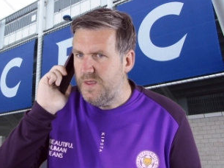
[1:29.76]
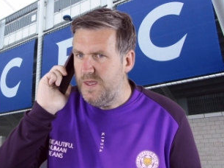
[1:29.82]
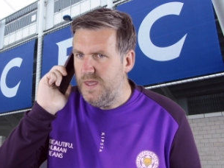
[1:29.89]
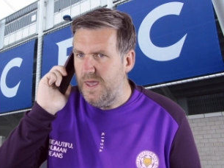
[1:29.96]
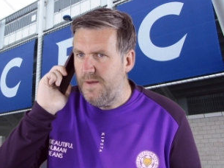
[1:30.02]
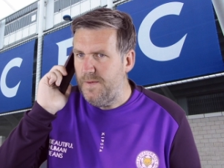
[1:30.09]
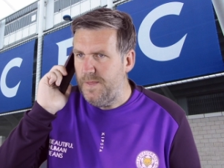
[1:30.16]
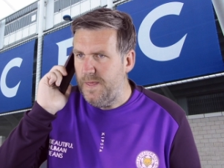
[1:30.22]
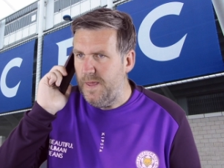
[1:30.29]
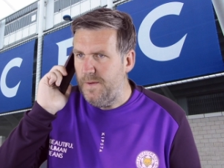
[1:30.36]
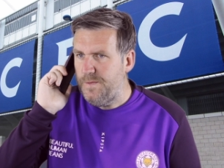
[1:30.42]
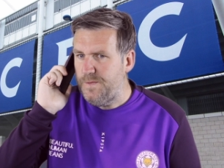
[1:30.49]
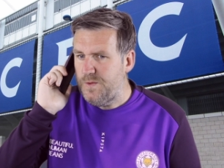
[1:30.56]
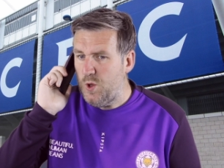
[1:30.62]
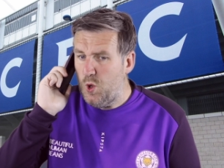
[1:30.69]
Yep.
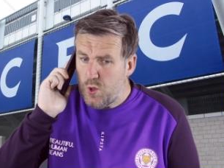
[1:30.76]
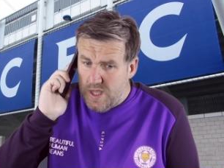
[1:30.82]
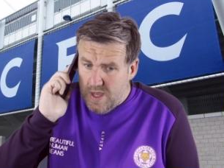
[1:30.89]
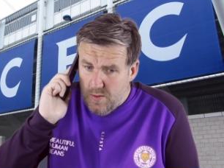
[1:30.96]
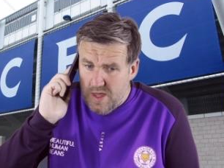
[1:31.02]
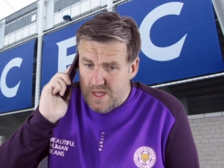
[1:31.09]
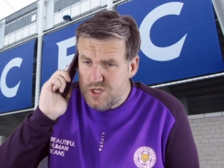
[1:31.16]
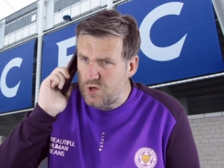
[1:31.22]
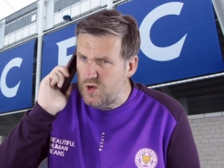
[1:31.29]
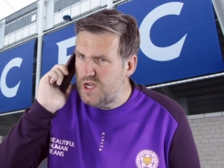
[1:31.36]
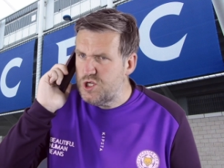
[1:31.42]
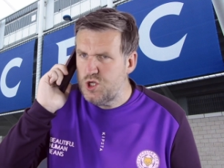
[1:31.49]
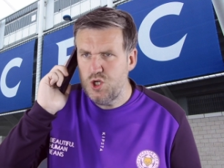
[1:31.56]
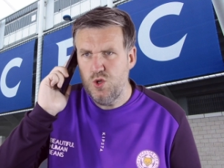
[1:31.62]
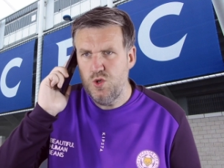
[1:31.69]
Okay, well, that's great
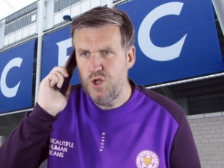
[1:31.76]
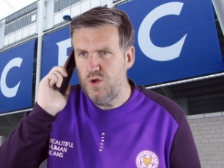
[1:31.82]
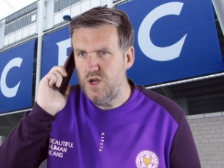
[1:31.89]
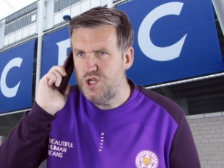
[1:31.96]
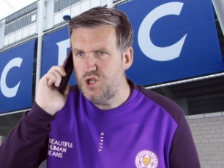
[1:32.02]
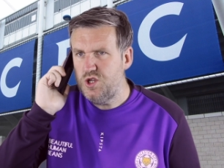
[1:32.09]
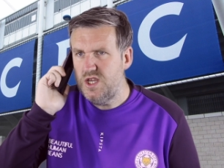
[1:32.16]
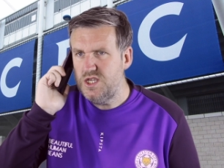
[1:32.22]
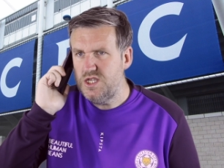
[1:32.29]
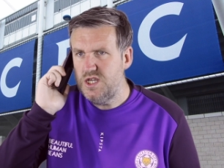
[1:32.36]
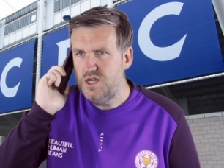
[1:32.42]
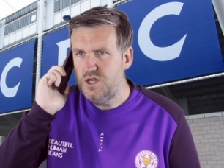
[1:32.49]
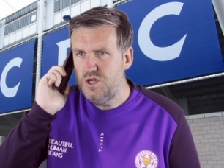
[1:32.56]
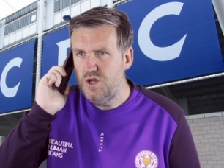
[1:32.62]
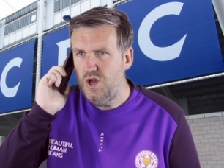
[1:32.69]
to know you're
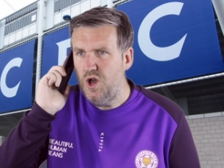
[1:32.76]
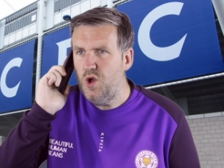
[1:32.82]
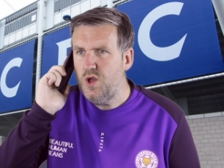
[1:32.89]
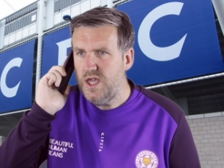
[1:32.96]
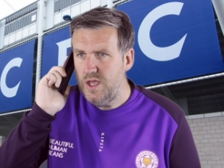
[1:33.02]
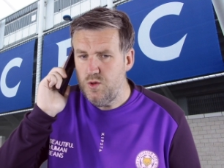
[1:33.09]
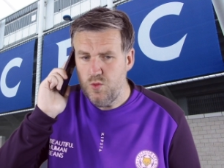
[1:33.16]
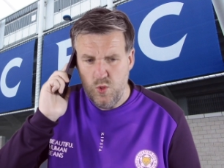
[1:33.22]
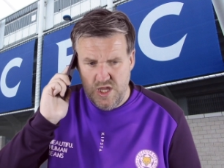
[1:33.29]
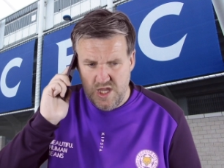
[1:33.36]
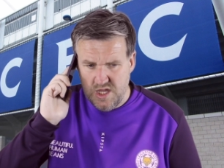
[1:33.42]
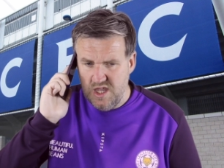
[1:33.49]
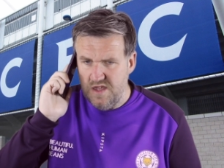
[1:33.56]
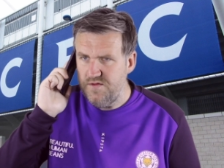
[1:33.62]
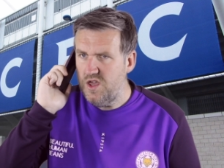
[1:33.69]
interested. Okay, we
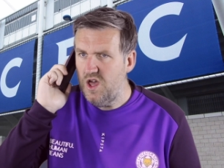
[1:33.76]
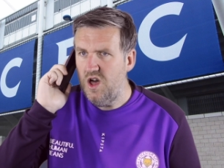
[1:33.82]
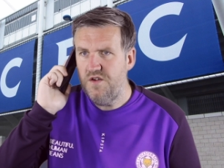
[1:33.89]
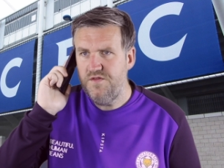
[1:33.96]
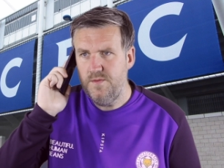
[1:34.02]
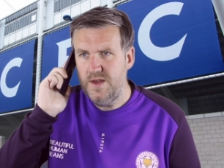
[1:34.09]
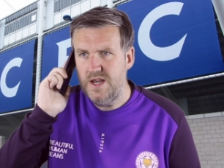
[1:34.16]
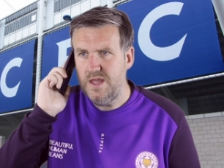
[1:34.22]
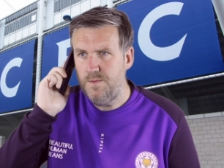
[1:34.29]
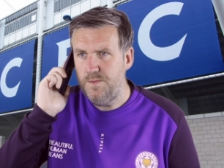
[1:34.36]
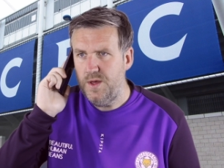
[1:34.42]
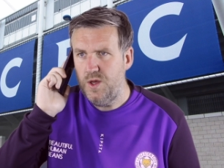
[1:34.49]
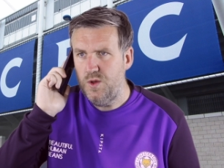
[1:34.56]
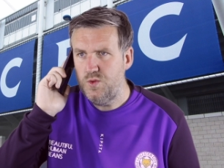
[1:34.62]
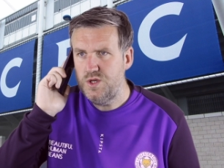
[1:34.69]
can give you
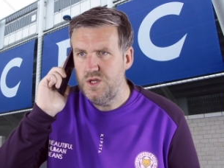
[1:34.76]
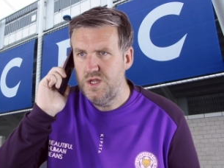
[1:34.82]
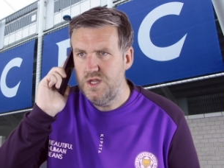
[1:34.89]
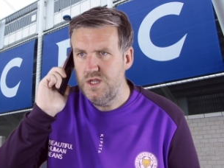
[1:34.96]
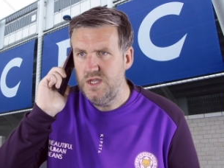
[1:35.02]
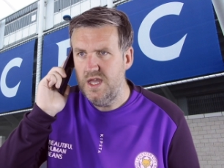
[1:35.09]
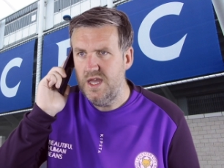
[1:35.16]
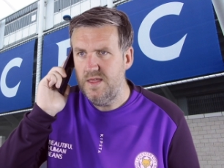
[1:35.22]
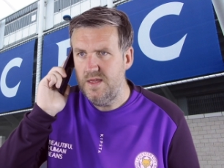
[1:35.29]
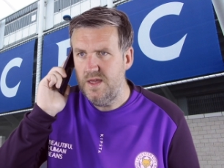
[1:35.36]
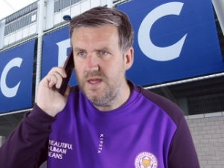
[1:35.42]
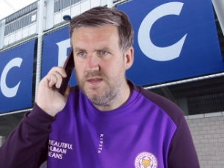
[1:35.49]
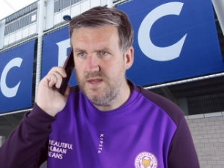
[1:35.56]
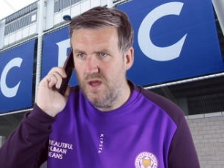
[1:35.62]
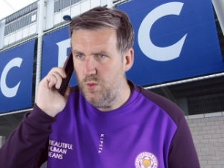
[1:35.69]
£500,000.
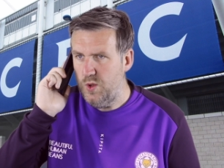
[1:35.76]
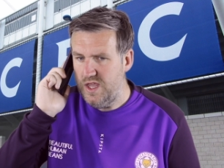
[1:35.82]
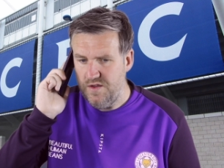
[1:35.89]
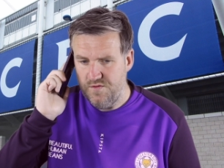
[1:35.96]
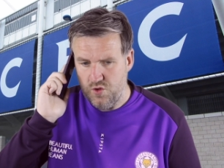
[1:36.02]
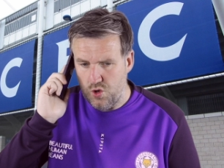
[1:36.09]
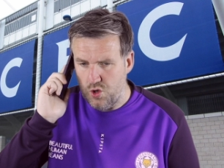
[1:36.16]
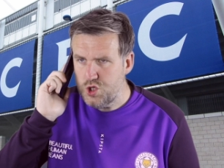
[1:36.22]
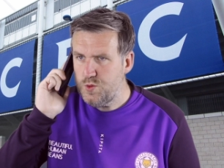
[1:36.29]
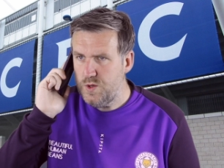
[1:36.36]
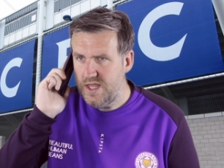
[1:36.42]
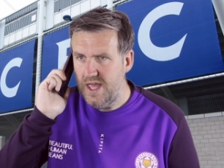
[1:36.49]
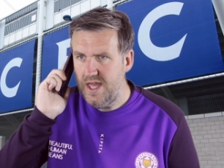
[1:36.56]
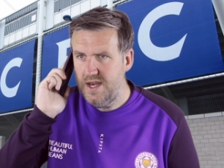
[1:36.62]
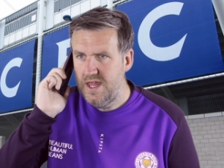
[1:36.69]
Yeah, a week, of course we
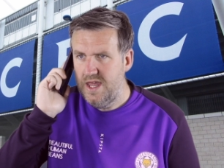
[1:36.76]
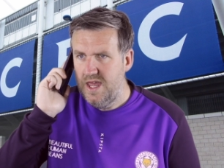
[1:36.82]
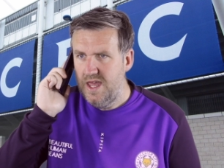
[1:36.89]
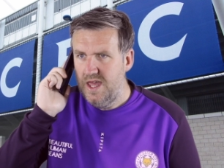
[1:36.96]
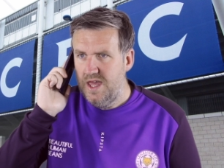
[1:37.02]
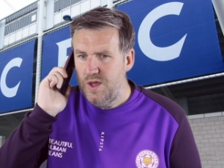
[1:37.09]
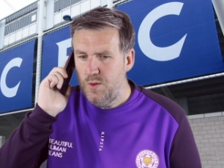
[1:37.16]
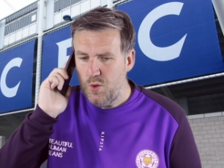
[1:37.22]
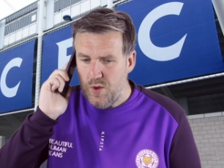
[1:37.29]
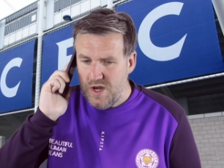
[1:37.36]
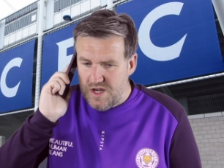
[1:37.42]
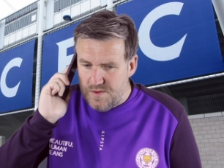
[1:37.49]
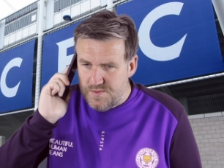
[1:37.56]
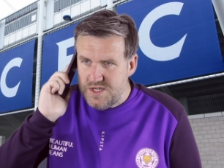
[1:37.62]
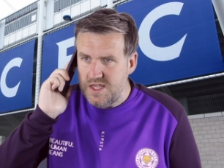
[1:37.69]
can. Well,
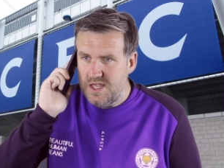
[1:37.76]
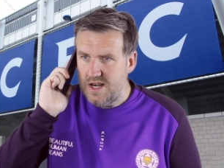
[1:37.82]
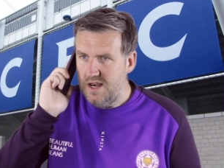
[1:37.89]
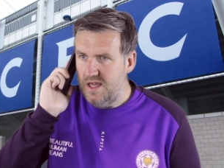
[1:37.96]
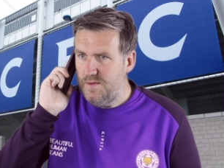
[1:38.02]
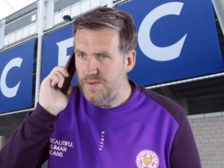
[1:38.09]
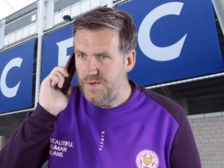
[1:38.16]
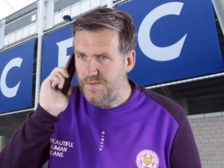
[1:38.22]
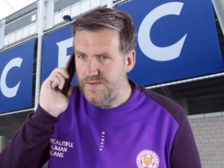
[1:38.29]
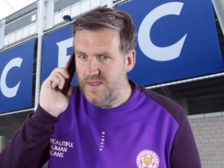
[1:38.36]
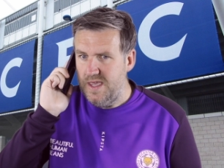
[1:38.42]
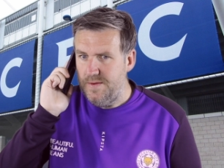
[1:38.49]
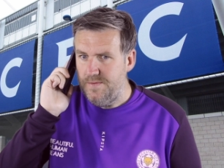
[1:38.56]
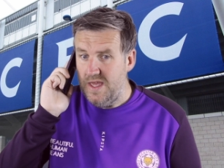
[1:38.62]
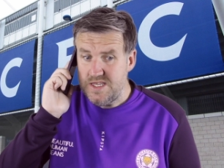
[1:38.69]
welcome to the club.
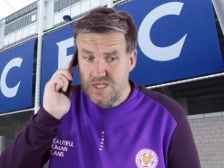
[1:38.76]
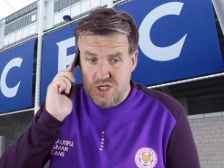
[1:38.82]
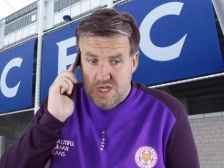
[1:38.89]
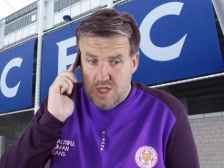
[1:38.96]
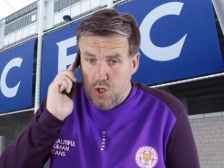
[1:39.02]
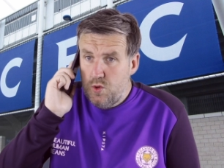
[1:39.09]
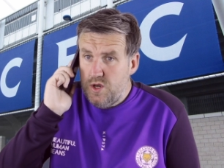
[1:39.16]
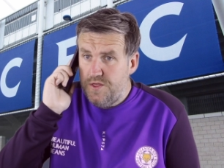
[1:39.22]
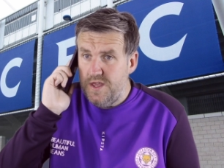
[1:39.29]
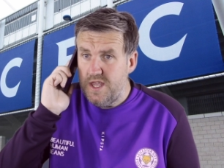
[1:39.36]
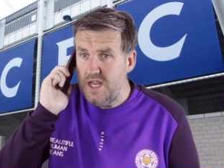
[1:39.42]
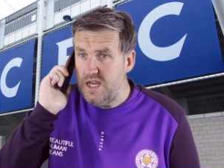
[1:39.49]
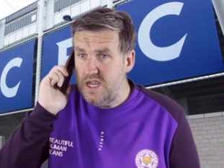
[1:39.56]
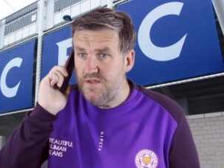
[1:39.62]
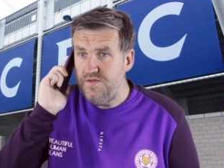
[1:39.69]
Yeah, as I say, the only thing
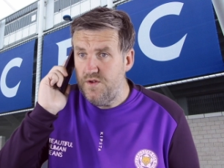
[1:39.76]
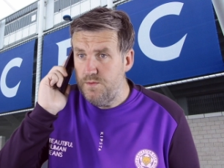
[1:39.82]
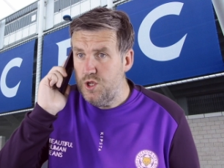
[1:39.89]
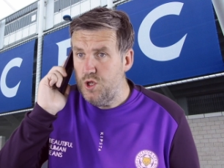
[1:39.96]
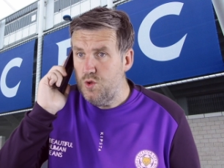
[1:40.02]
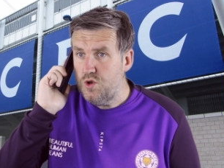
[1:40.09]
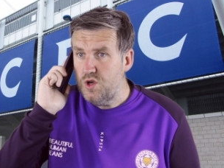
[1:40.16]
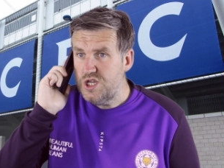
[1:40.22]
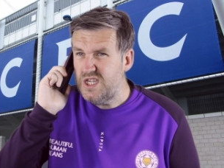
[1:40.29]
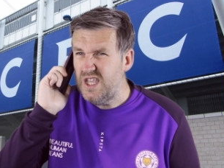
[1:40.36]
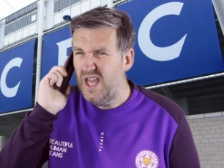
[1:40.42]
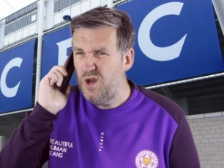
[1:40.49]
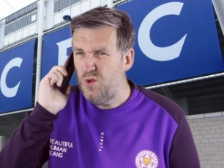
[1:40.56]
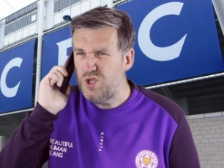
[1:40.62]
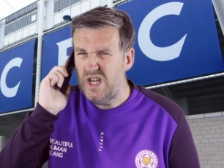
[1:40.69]
I need from you,
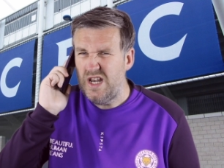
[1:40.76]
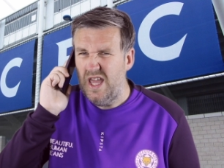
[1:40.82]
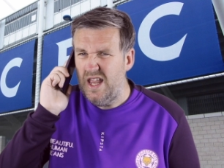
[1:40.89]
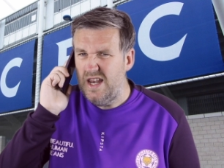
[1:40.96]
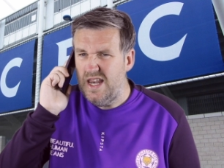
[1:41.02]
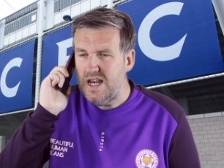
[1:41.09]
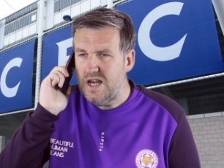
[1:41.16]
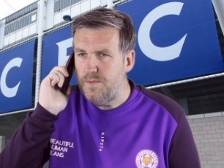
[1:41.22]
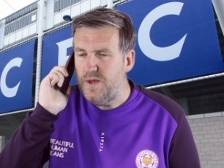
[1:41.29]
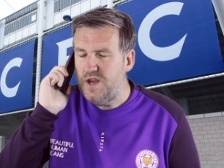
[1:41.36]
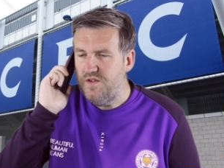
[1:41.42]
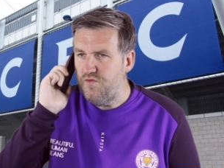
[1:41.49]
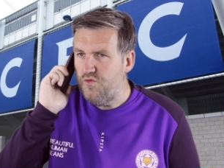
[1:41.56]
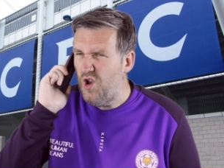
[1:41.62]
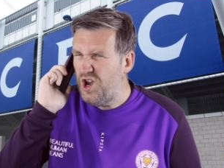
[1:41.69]
Cristiano, is a little bit
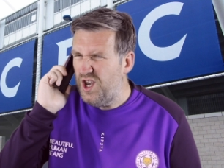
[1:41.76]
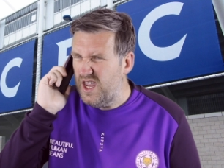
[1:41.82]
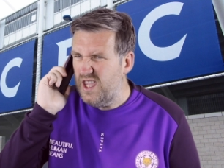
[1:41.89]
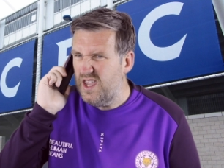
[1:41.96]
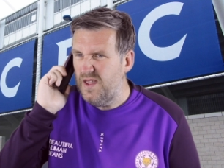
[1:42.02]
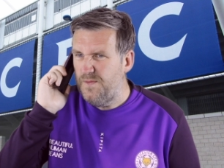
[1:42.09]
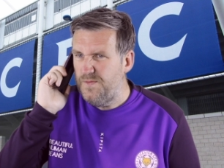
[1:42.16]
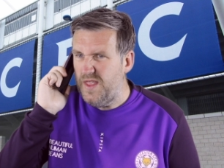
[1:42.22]
of running.